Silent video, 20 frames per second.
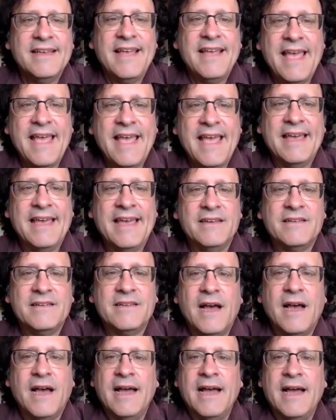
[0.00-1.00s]

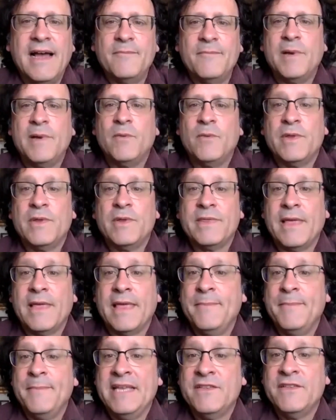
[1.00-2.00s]
But
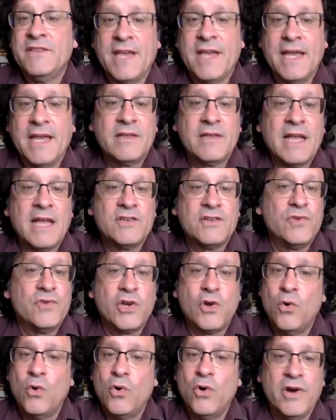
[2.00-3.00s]
that means I got to
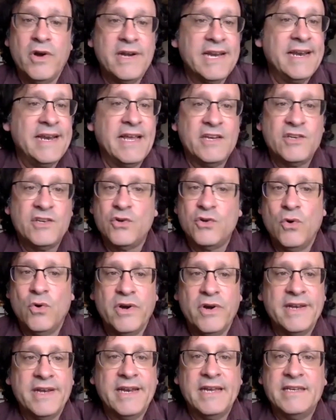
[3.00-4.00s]
record, and I
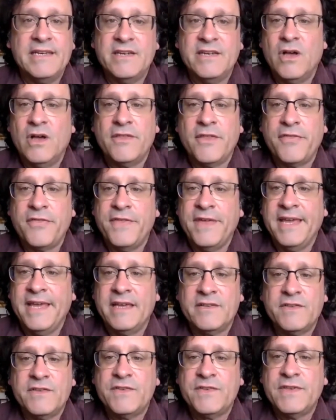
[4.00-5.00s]
toured, and I did all the
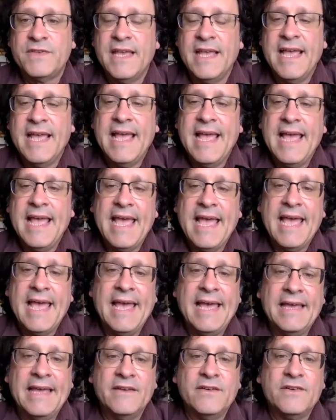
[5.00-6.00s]
things.
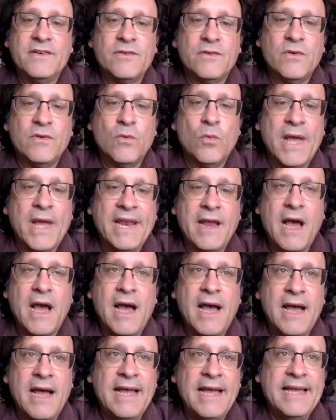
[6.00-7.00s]
And when
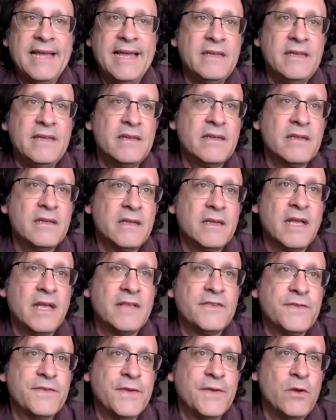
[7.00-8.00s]
I
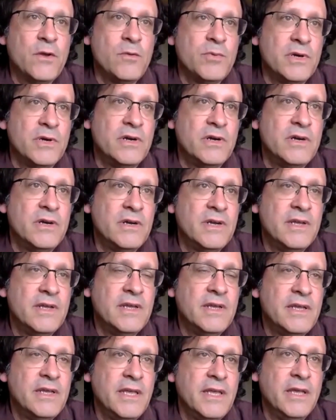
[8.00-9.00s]
got sober,
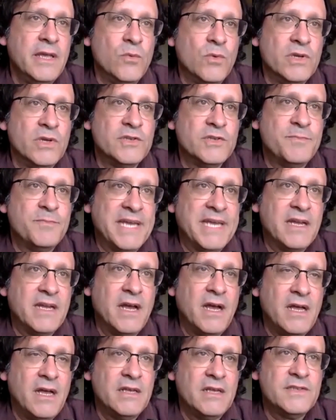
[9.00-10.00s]
it was
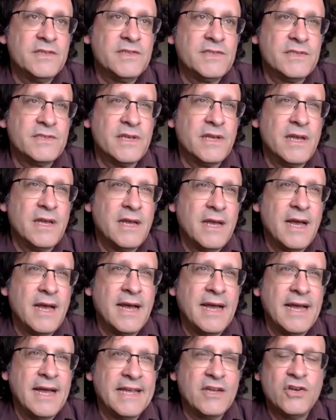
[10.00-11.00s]
because
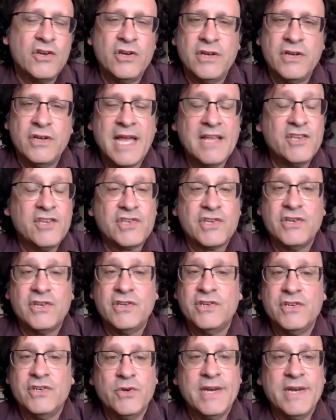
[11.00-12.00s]
I just
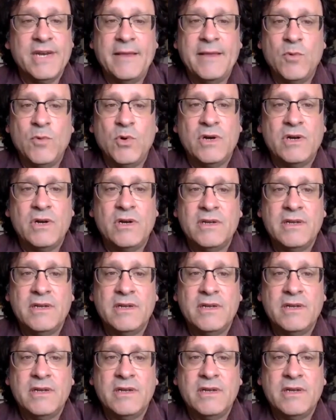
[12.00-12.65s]
couldn't do it anymore.